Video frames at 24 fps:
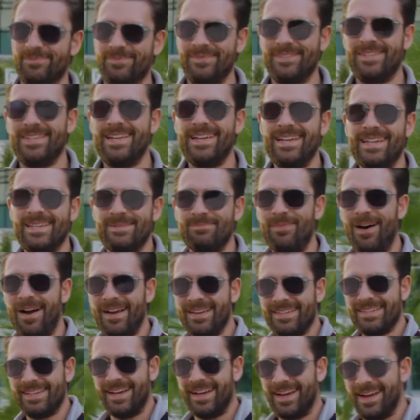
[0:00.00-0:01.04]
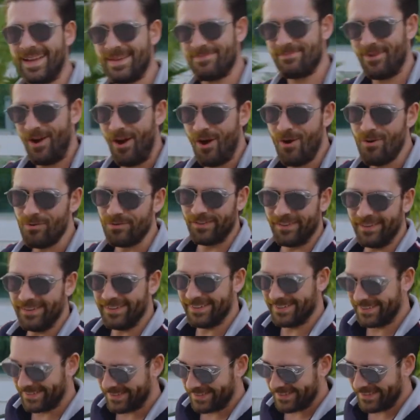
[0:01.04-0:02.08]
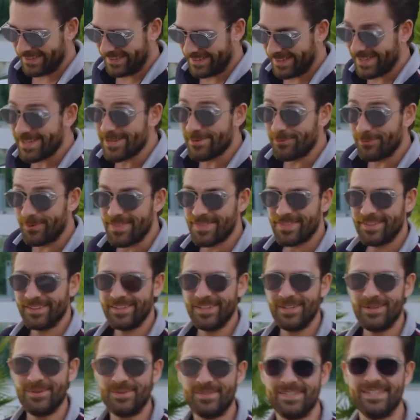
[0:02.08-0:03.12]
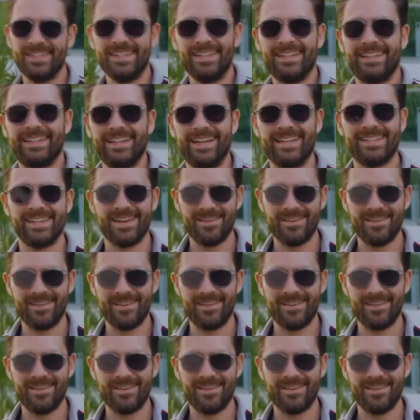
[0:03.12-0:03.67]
so that is my time over with the new C-Class.